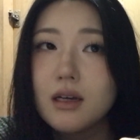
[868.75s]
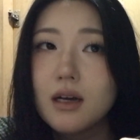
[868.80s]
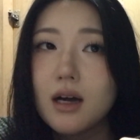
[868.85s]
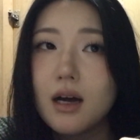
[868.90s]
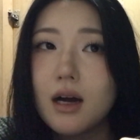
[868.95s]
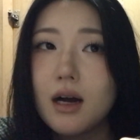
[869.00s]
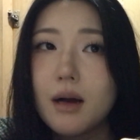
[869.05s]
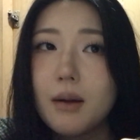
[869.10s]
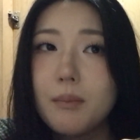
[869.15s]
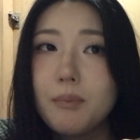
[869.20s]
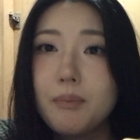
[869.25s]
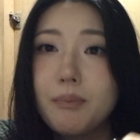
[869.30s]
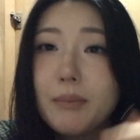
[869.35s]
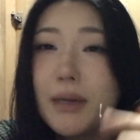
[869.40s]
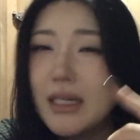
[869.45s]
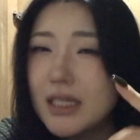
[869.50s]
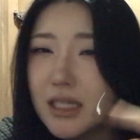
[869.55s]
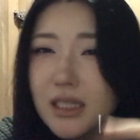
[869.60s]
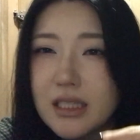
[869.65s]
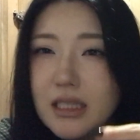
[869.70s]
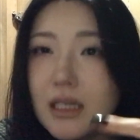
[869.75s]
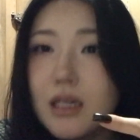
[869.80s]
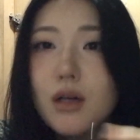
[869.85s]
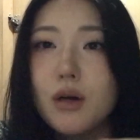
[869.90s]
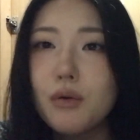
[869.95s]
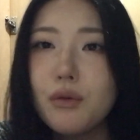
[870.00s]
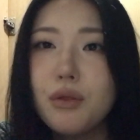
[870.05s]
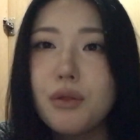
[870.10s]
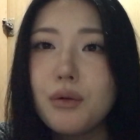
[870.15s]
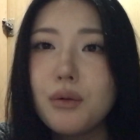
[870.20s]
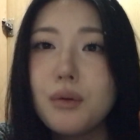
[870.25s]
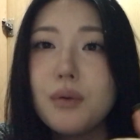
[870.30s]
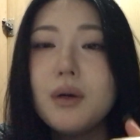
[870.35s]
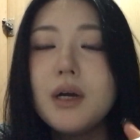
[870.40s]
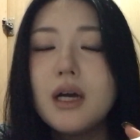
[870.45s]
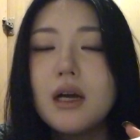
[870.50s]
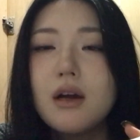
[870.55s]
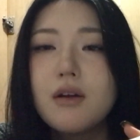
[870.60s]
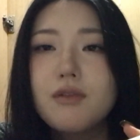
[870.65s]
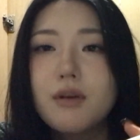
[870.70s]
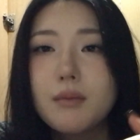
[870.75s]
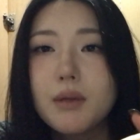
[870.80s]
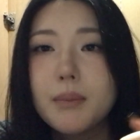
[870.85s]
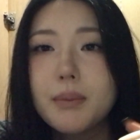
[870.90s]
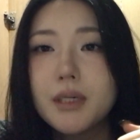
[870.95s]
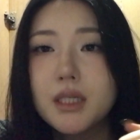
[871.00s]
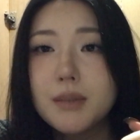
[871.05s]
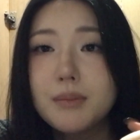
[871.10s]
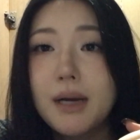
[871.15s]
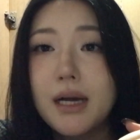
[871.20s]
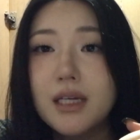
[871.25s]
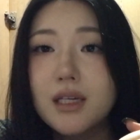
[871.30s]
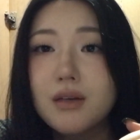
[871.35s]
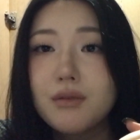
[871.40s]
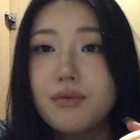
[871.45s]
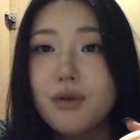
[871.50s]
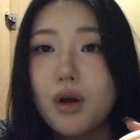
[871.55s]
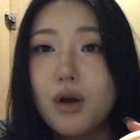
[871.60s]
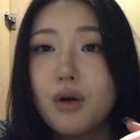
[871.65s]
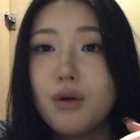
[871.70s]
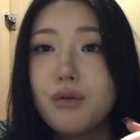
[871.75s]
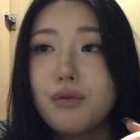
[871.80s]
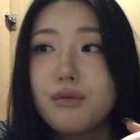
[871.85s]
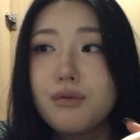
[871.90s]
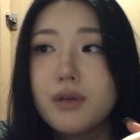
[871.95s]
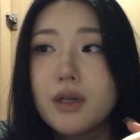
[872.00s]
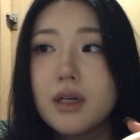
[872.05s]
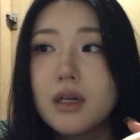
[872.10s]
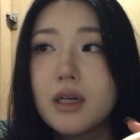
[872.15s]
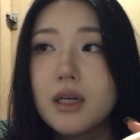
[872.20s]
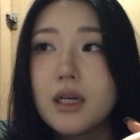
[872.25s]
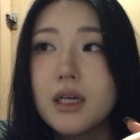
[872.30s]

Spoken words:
mentally go through from the perspective of